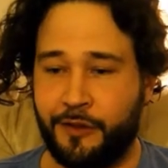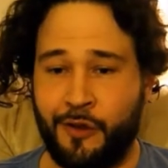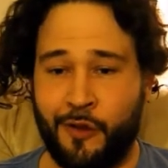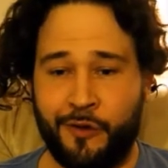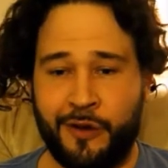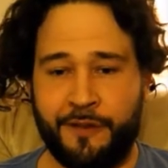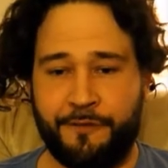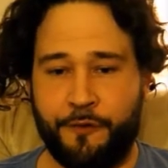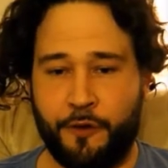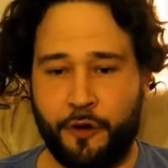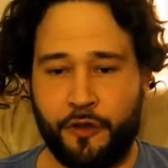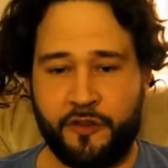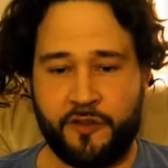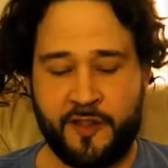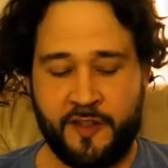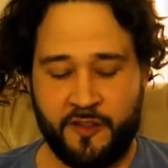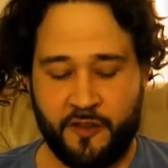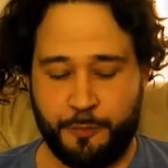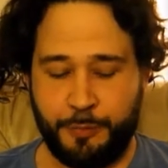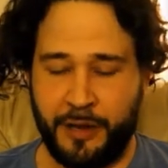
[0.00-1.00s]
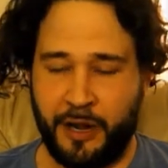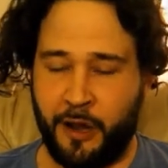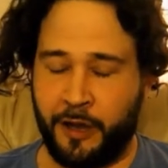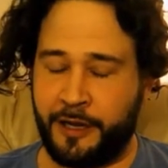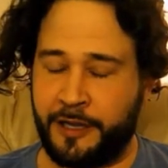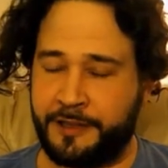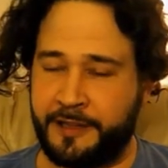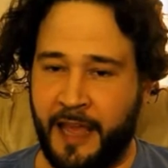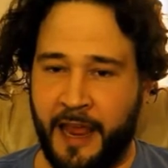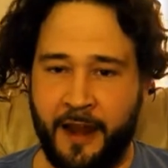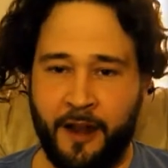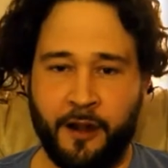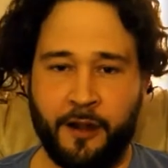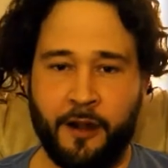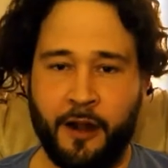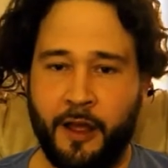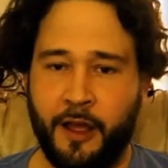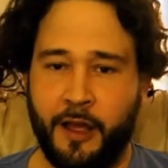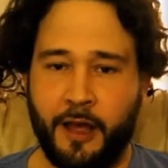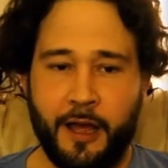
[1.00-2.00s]
Tony Ferguson's been on a
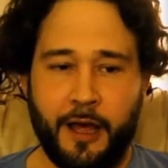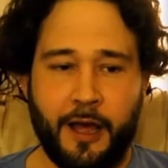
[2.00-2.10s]
tear.